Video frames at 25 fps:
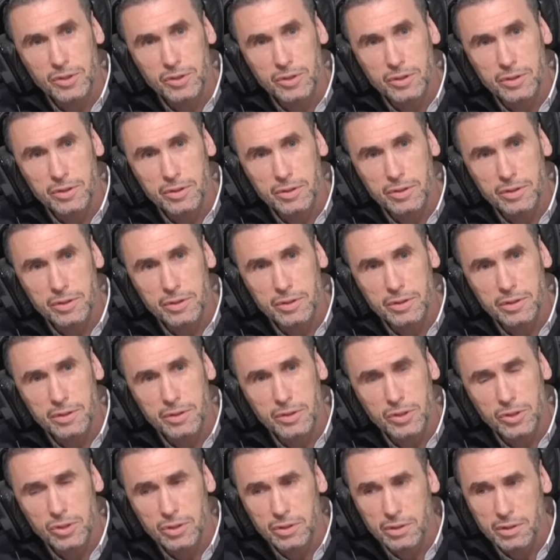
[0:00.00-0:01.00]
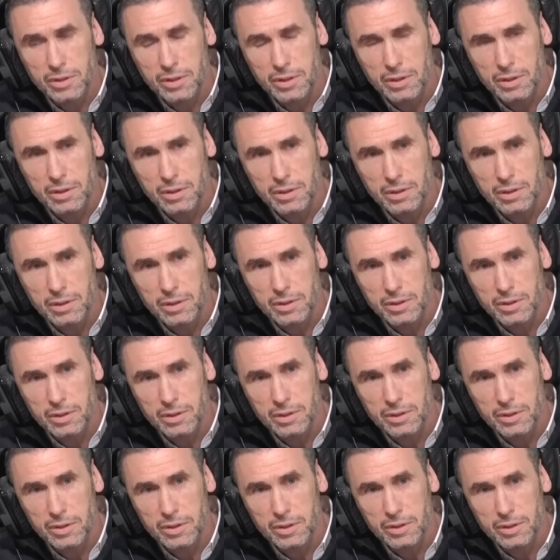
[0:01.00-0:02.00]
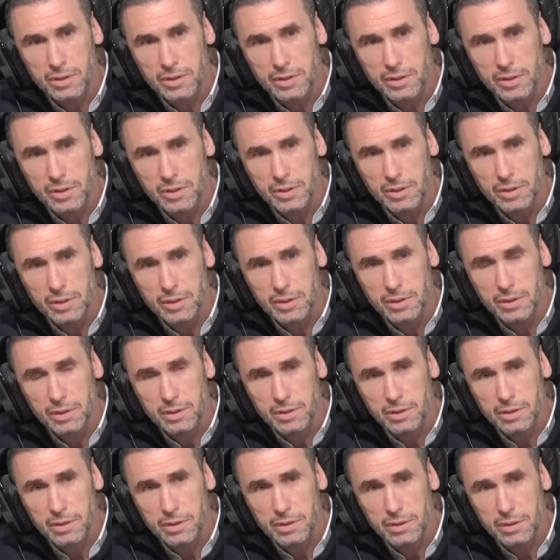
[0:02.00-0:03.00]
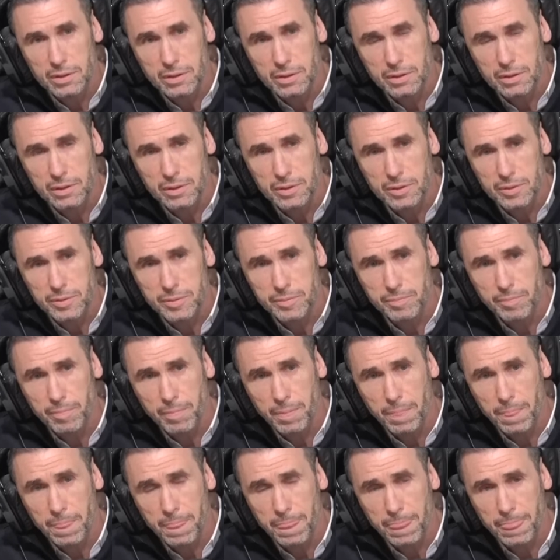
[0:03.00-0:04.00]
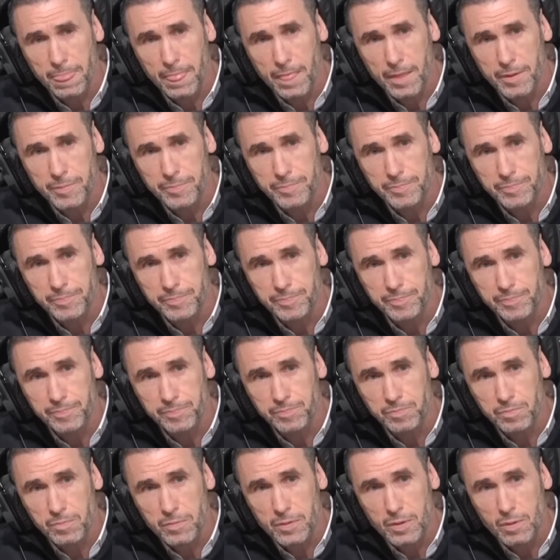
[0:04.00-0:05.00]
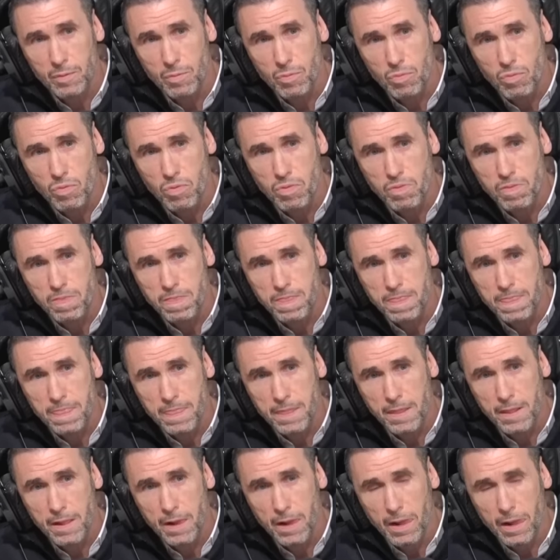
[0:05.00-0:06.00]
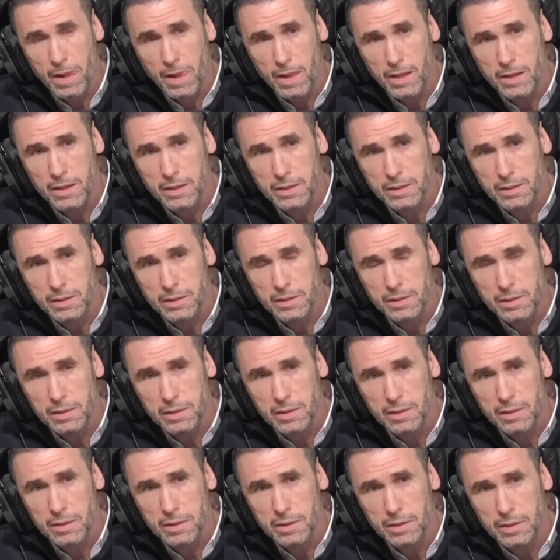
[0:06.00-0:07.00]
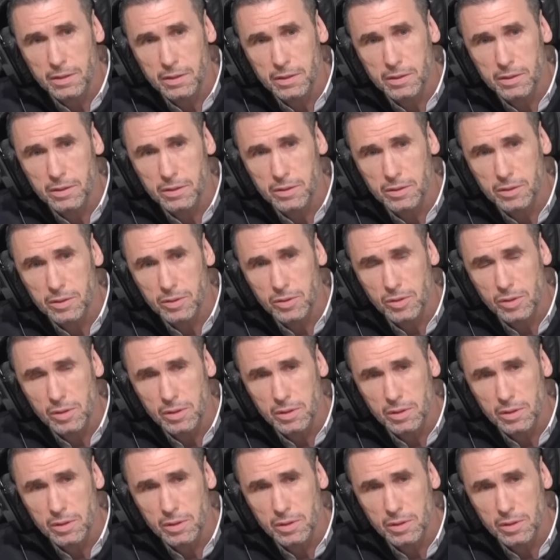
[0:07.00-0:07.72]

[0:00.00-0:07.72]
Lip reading: This person isn't speaking.